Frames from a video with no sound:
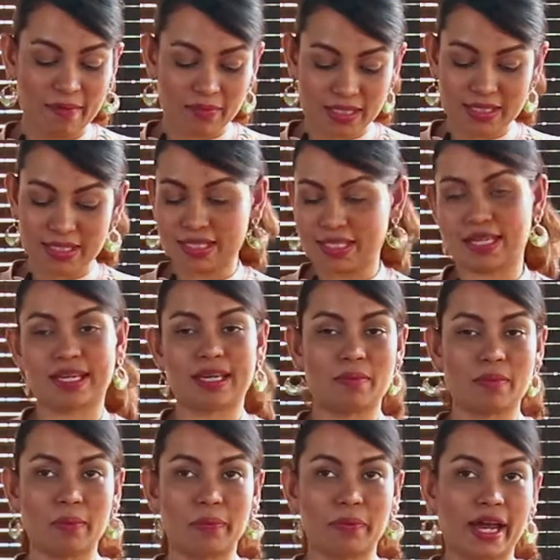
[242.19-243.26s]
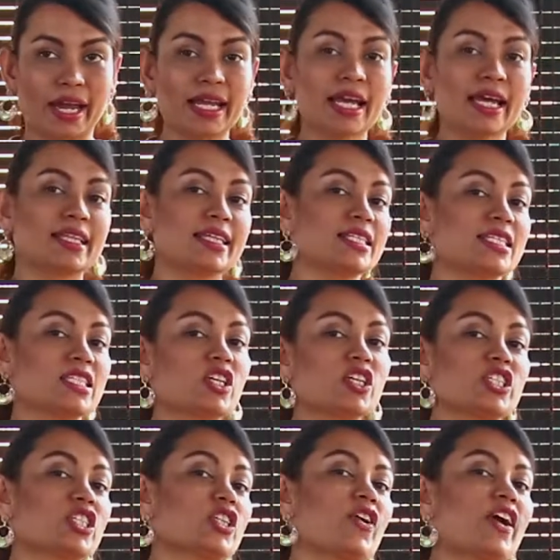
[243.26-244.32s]
This is a Kimball brand. This is
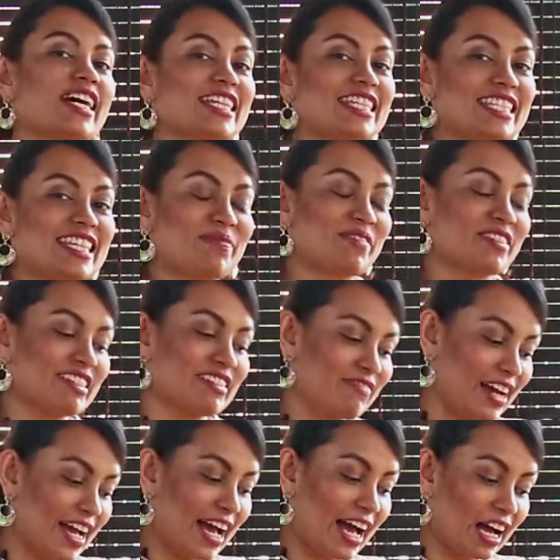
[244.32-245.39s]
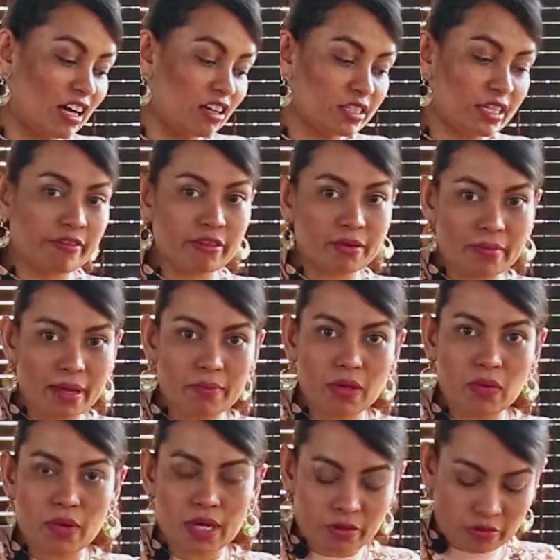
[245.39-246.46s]
also quite a staple in my house. I
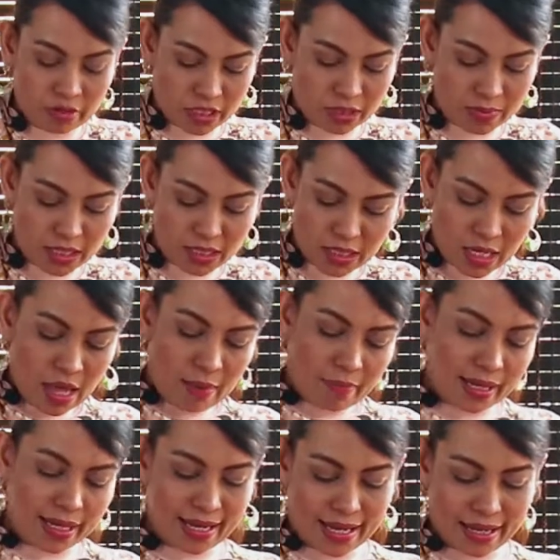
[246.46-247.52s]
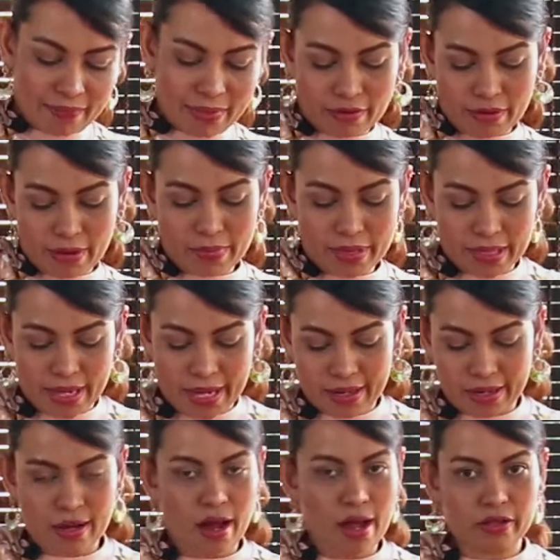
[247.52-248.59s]
remember one Christmas, my dad and my grandmother had
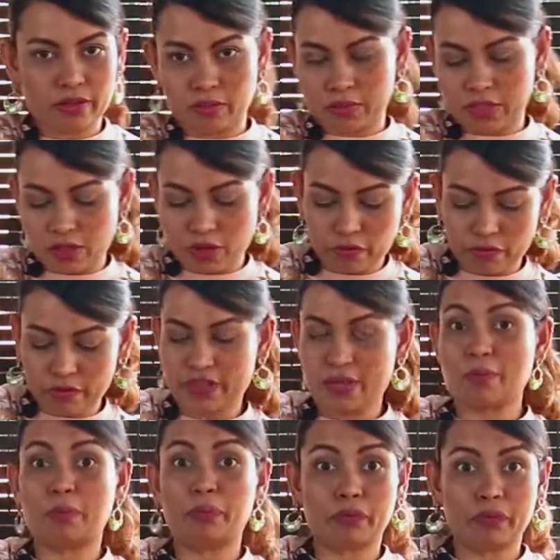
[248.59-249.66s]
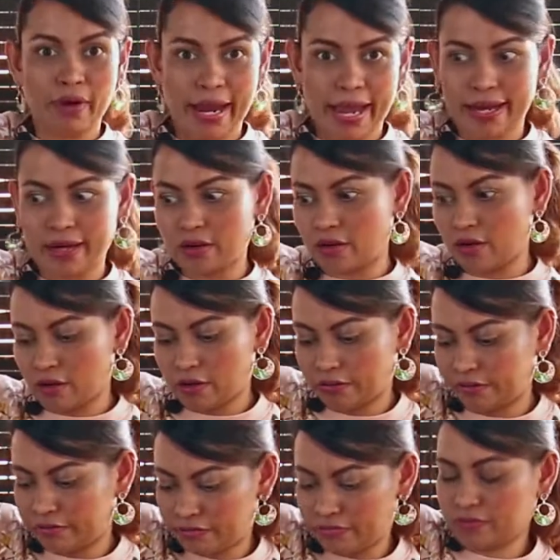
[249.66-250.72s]
an argument over the brand of
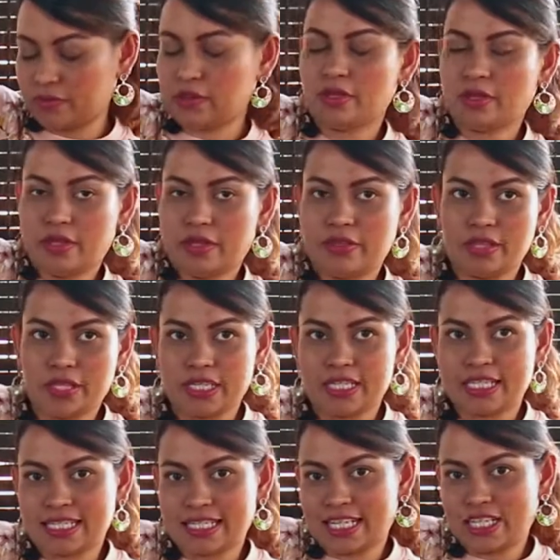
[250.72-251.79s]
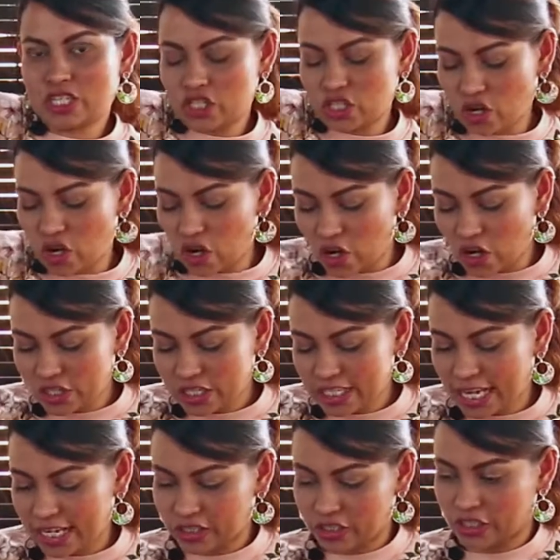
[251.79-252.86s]
this sauce
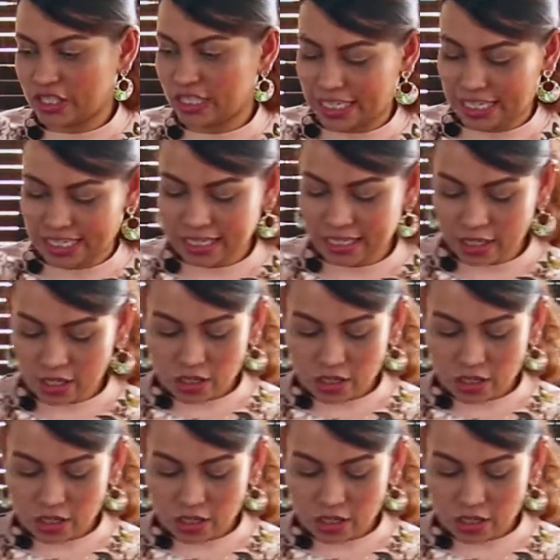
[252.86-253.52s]
actually.